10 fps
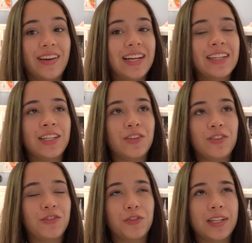I
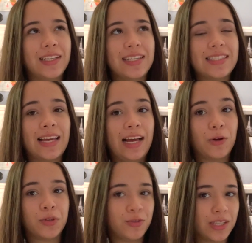didn't realize
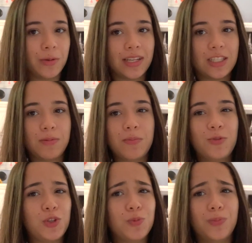how close I would get to
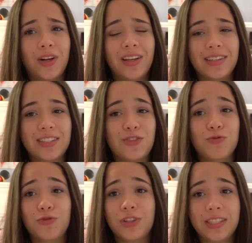people. You bond
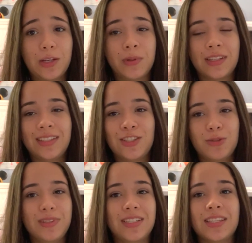really quickly
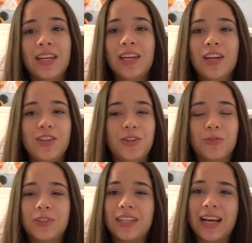just because you
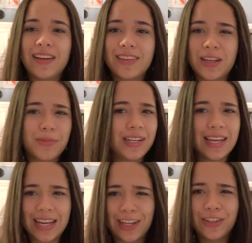don't really have
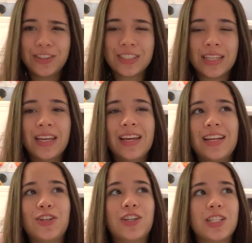anybody else,
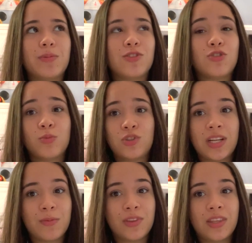and you're gonna spend so much
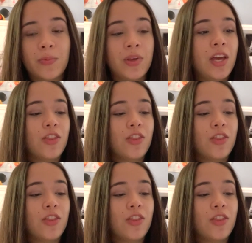time with them.